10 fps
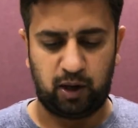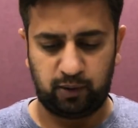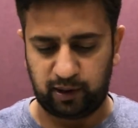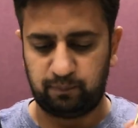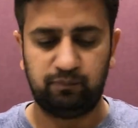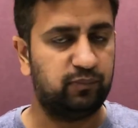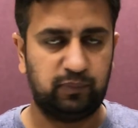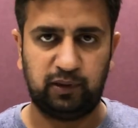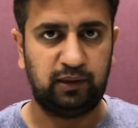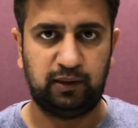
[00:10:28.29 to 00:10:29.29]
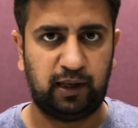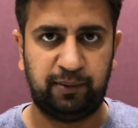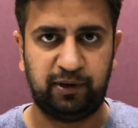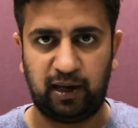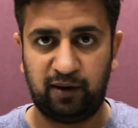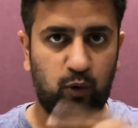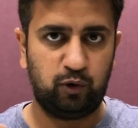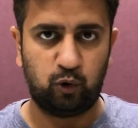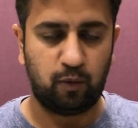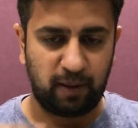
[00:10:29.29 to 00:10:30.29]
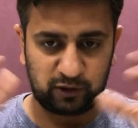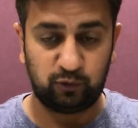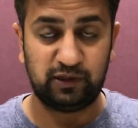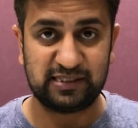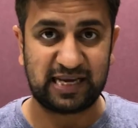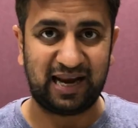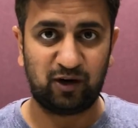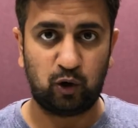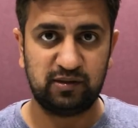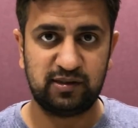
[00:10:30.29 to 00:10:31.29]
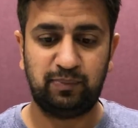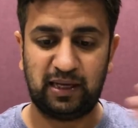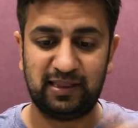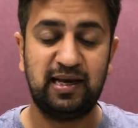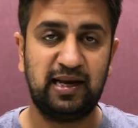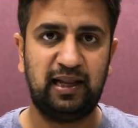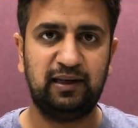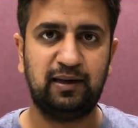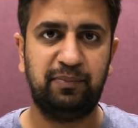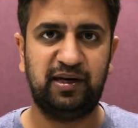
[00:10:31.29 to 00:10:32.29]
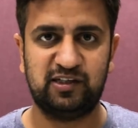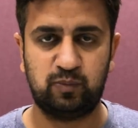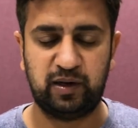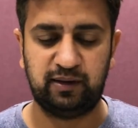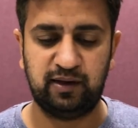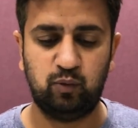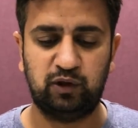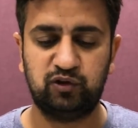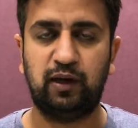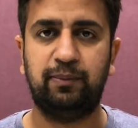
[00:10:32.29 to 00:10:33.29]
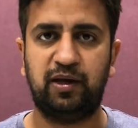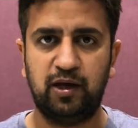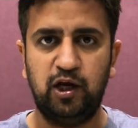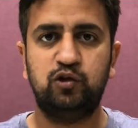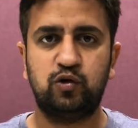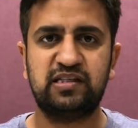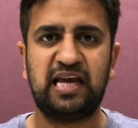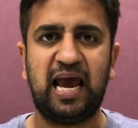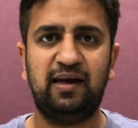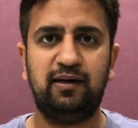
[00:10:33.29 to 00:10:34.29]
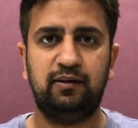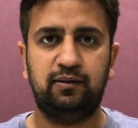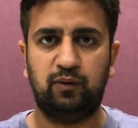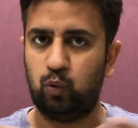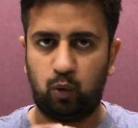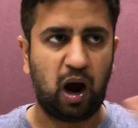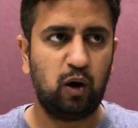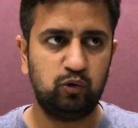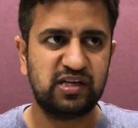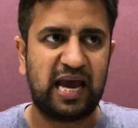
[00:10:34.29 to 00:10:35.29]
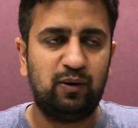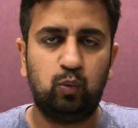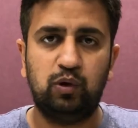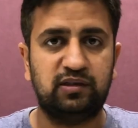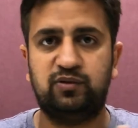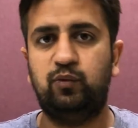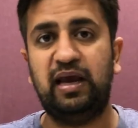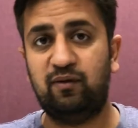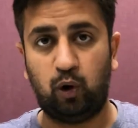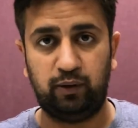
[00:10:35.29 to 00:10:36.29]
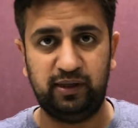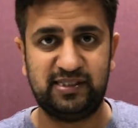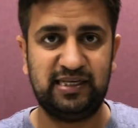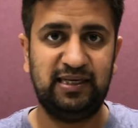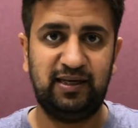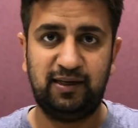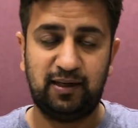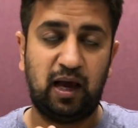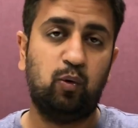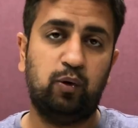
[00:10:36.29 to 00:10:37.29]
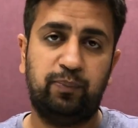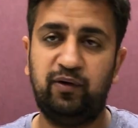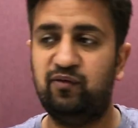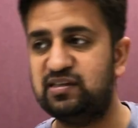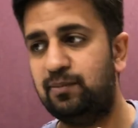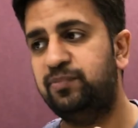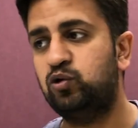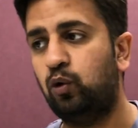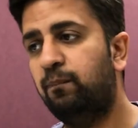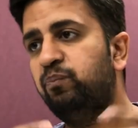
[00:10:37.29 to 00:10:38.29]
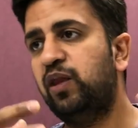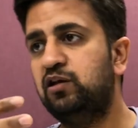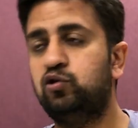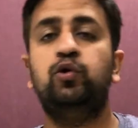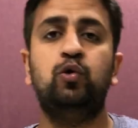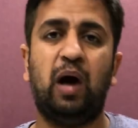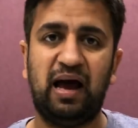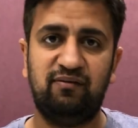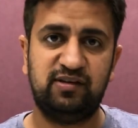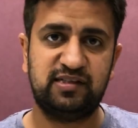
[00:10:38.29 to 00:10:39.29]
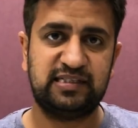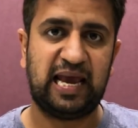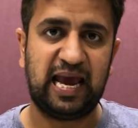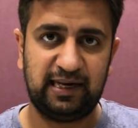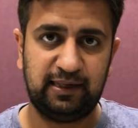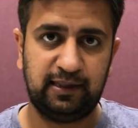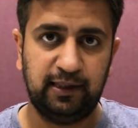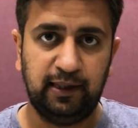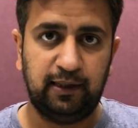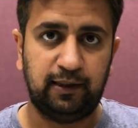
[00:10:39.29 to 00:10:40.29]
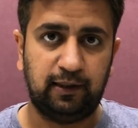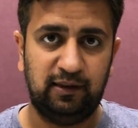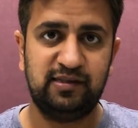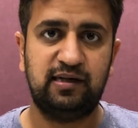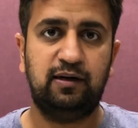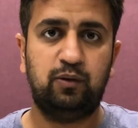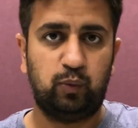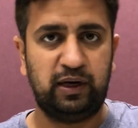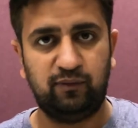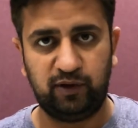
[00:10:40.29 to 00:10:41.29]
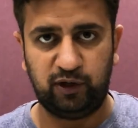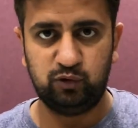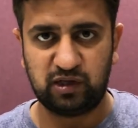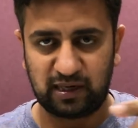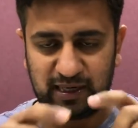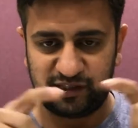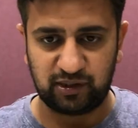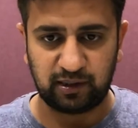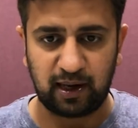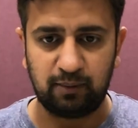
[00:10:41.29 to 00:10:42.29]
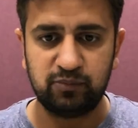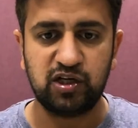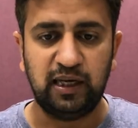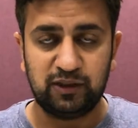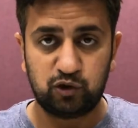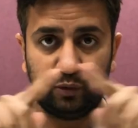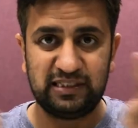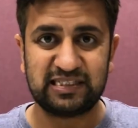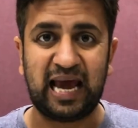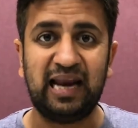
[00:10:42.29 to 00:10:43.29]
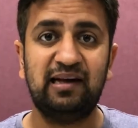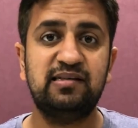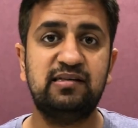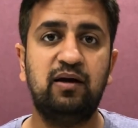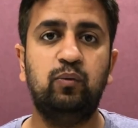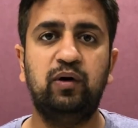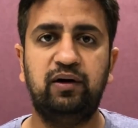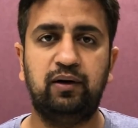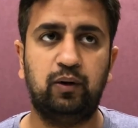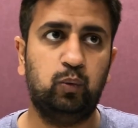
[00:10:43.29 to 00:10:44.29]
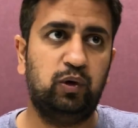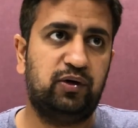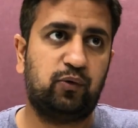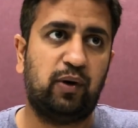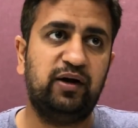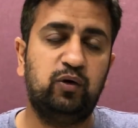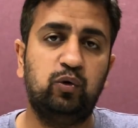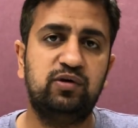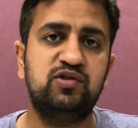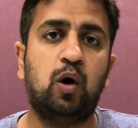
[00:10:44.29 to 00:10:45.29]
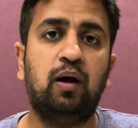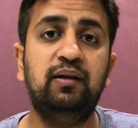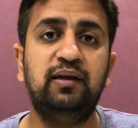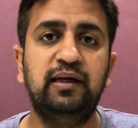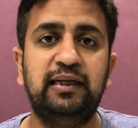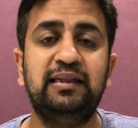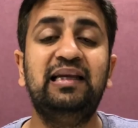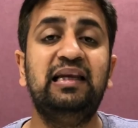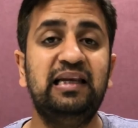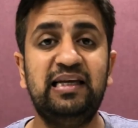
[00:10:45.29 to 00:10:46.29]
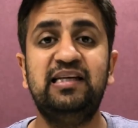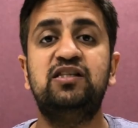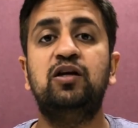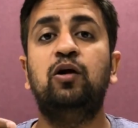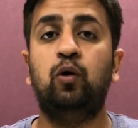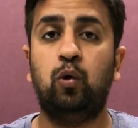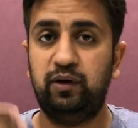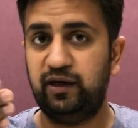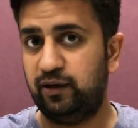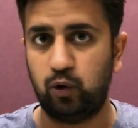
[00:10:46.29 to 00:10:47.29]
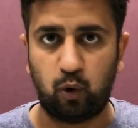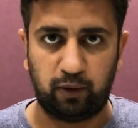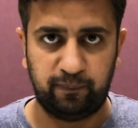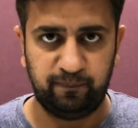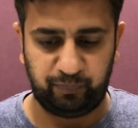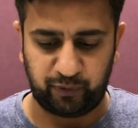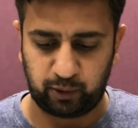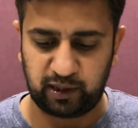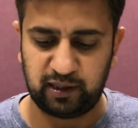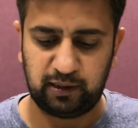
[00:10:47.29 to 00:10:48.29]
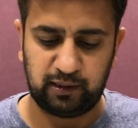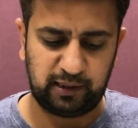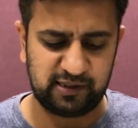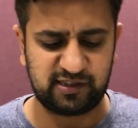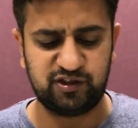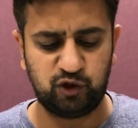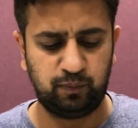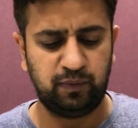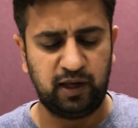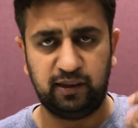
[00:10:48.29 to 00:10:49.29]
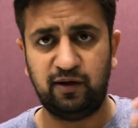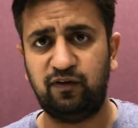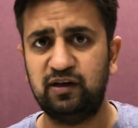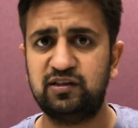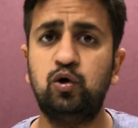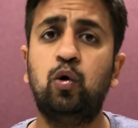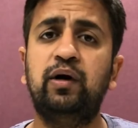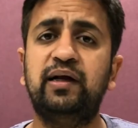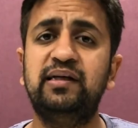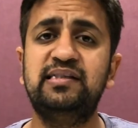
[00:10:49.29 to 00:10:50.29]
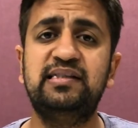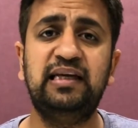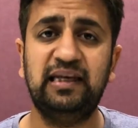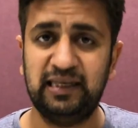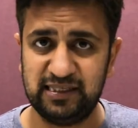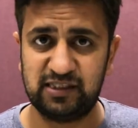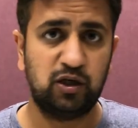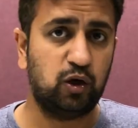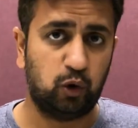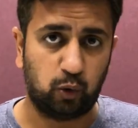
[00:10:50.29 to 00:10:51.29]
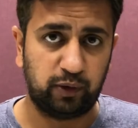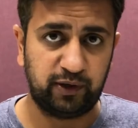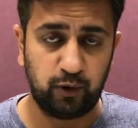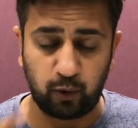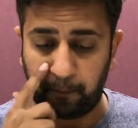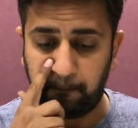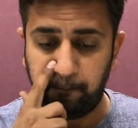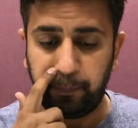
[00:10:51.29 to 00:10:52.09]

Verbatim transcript: okay, I mean, I want to go back to the scan concept and then I'll come and explain the virtual IP. So scan, how scan works, we have already seen in our previous episode. So you have a scan uh, listener whenever user connection comes. So the scan listener will, will try to resolve the least loaded node. Okay, let's assume the first node is the least loaded node.